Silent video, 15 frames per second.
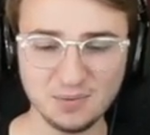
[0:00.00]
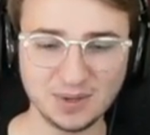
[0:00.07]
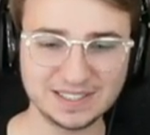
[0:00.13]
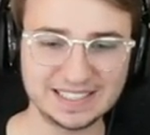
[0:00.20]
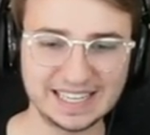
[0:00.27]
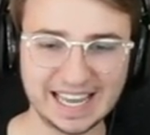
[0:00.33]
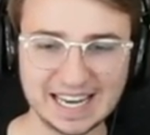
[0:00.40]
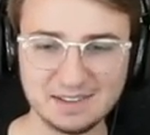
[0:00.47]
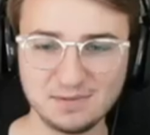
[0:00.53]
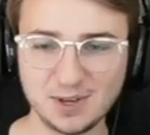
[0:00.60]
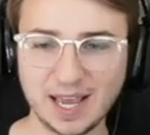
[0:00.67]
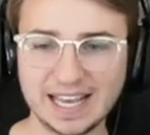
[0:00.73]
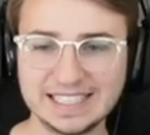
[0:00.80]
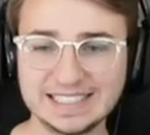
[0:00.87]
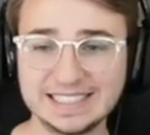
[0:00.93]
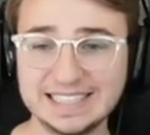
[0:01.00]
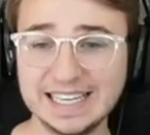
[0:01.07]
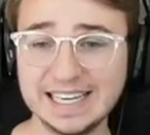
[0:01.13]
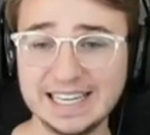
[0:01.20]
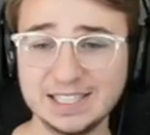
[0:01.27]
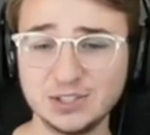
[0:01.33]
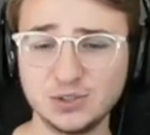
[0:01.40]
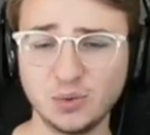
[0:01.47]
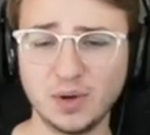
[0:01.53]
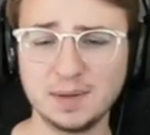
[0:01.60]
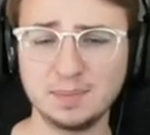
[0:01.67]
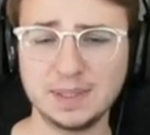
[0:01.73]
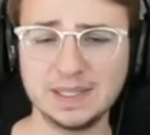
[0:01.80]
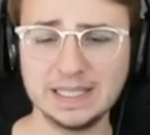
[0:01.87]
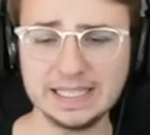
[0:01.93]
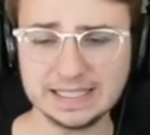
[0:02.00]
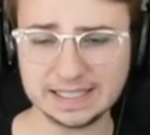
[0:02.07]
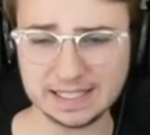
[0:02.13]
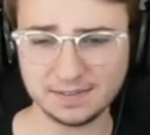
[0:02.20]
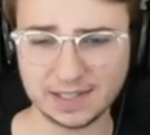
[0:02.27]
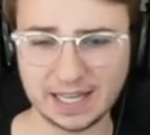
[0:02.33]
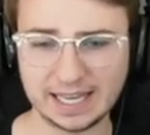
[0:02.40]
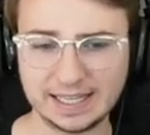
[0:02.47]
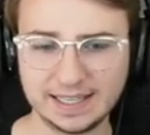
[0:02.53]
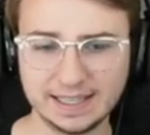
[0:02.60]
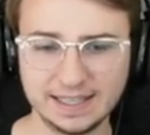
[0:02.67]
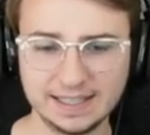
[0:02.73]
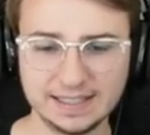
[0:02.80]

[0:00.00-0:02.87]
Once again, if you guys did enjoy, please leave a like,